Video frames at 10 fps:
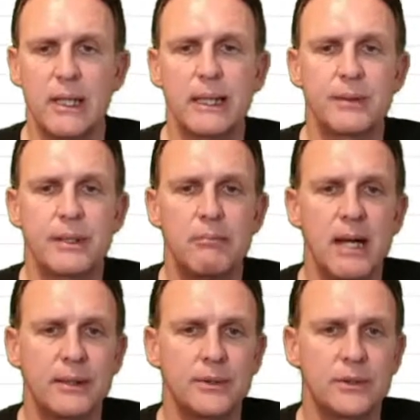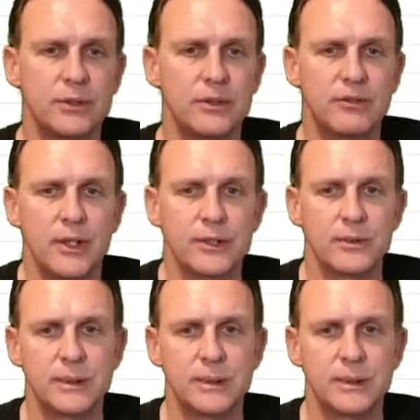with the mouse to refer to a